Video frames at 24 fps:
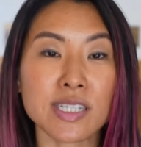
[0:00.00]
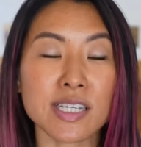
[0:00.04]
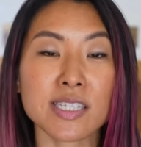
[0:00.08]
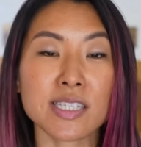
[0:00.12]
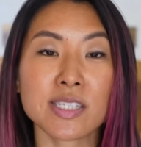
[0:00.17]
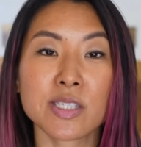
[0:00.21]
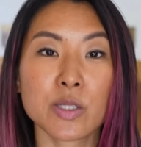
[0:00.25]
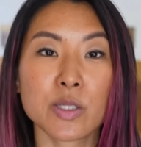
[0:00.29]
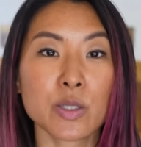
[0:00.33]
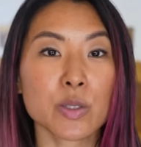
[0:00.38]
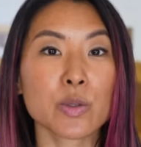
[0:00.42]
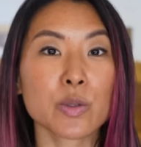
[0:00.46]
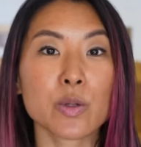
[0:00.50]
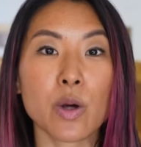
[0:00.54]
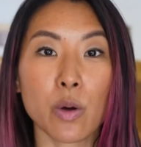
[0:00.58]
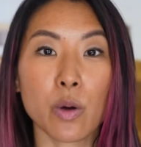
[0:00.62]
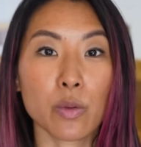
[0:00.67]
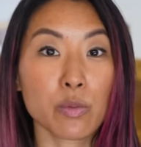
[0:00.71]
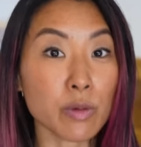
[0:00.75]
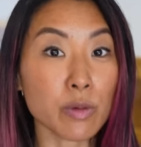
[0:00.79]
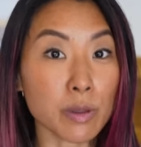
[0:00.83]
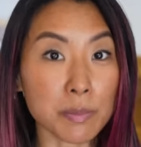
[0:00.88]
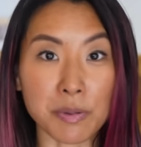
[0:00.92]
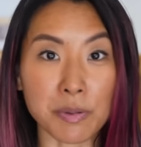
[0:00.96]
is to go
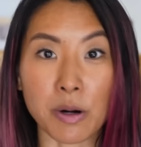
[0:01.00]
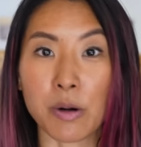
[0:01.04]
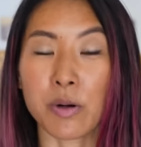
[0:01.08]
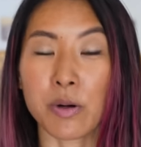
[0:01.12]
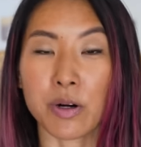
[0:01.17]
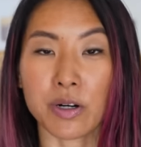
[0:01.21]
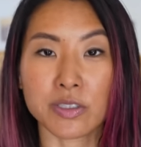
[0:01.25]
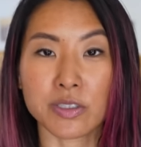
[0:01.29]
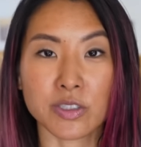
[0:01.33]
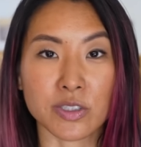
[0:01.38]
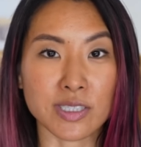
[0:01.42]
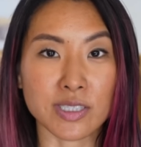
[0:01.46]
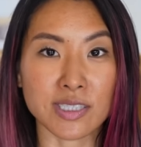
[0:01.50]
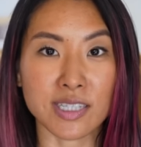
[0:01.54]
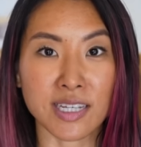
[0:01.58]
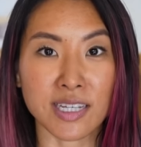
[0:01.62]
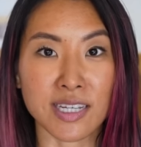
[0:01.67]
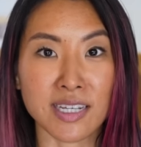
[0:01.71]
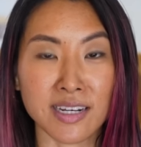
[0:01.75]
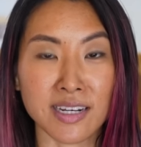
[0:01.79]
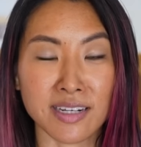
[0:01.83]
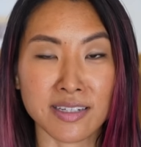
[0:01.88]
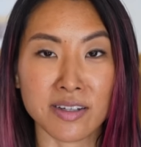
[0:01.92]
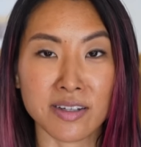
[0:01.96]
through a broker, just like
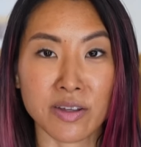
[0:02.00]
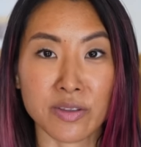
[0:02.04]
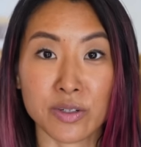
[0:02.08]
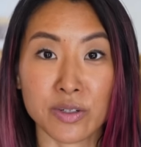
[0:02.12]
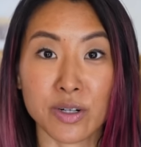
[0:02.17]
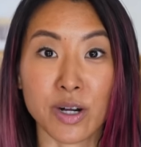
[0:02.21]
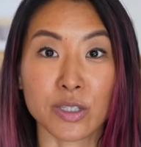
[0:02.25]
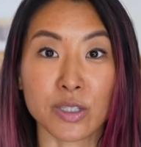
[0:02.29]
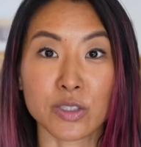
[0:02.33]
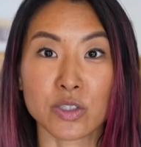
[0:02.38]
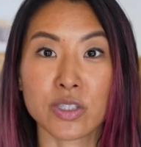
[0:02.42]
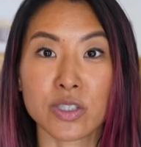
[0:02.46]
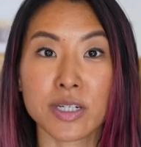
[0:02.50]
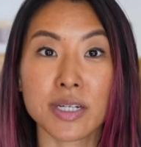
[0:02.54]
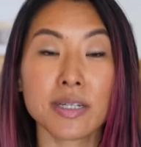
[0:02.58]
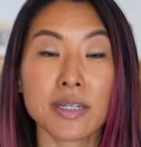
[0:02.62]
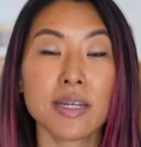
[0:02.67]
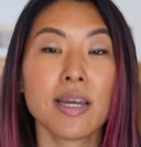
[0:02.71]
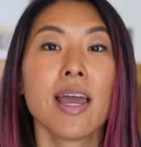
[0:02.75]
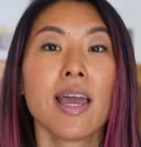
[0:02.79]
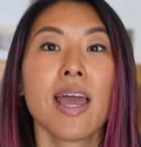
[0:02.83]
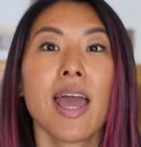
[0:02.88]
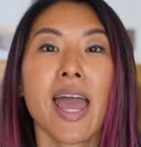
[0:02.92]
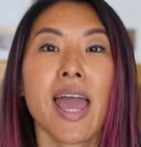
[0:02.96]
in any other country,
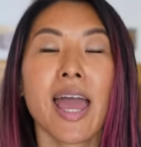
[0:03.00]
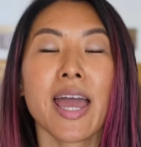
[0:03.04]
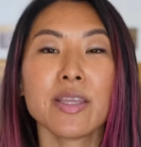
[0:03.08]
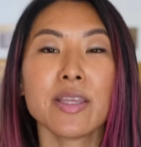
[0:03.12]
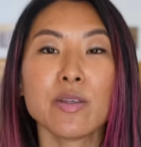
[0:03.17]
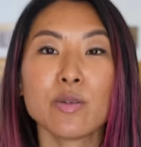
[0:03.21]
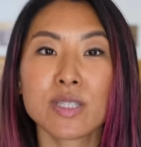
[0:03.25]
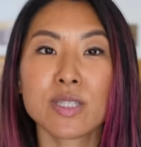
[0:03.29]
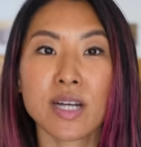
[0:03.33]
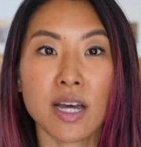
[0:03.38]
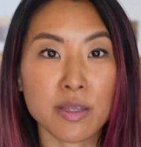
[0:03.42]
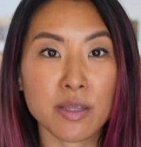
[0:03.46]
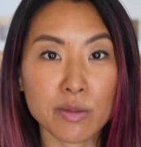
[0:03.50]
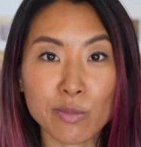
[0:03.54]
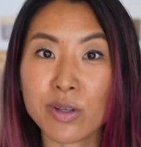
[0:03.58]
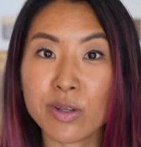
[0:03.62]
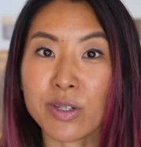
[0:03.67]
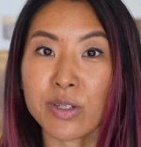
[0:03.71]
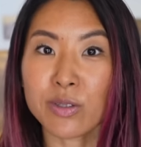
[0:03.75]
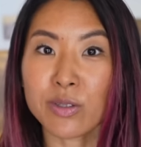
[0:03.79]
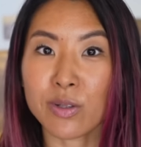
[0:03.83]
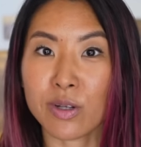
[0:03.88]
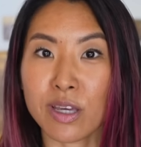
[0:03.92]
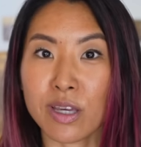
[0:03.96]
and you tell them what
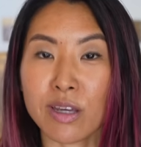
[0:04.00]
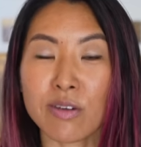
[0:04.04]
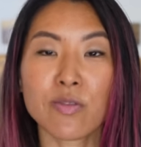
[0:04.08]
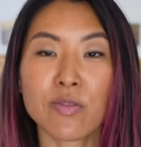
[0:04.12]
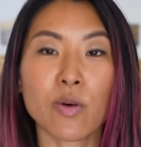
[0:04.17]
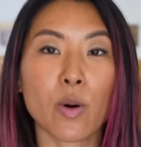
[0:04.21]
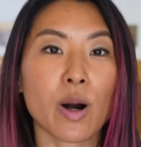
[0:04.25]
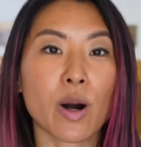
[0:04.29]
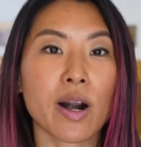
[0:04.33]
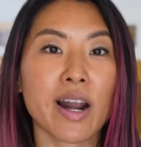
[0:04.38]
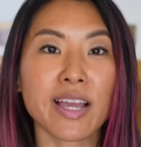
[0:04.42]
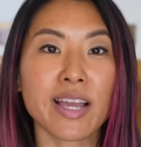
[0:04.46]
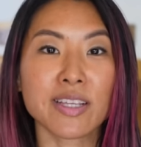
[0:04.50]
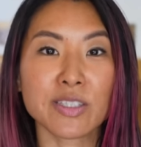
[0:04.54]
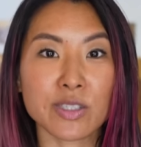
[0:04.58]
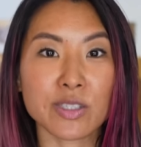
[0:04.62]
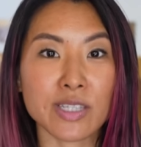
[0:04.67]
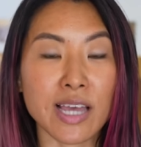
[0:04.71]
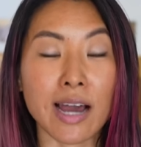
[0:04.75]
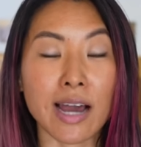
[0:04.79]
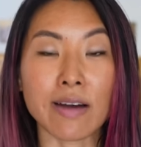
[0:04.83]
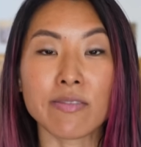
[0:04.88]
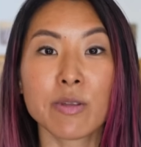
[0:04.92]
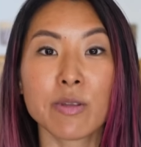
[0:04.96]
you're looking for and just
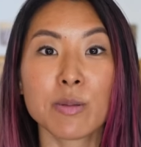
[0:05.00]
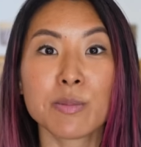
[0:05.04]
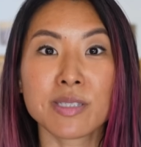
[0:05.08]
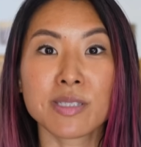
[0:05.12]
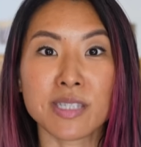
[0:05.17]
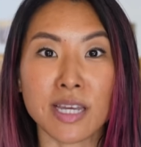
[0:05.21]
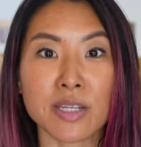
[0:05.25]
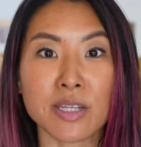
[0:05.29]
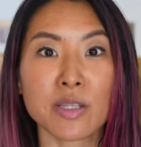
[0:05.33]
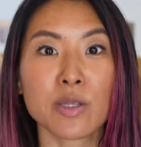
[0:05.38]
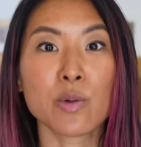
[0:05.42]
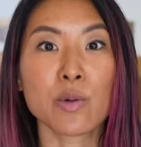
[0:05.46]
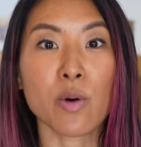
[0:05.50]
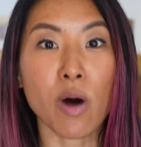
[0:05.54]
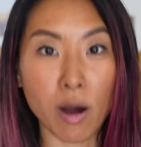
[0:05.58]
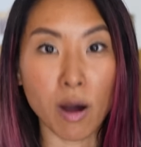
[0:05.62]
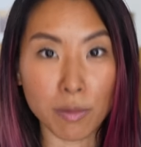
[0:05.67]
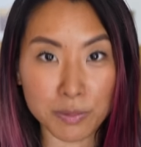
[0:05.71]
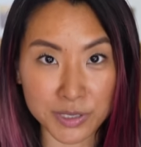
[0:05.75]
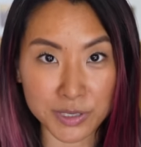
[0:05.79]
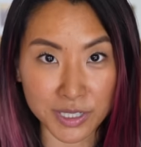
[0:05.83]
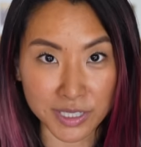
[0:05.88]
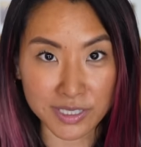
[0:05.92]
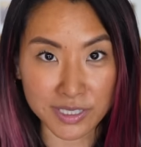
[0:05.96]
have them send you
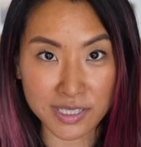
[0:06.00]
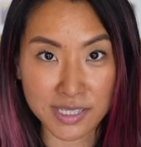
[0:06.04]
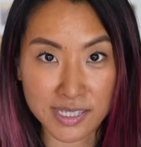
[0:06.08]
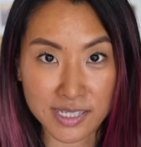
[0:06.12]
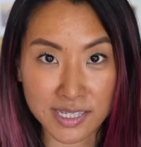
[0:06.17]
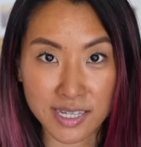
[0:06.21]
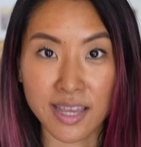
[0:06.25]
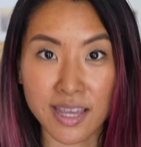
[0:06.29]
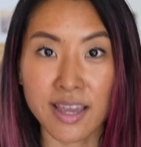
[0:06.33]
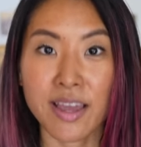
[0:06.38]
options.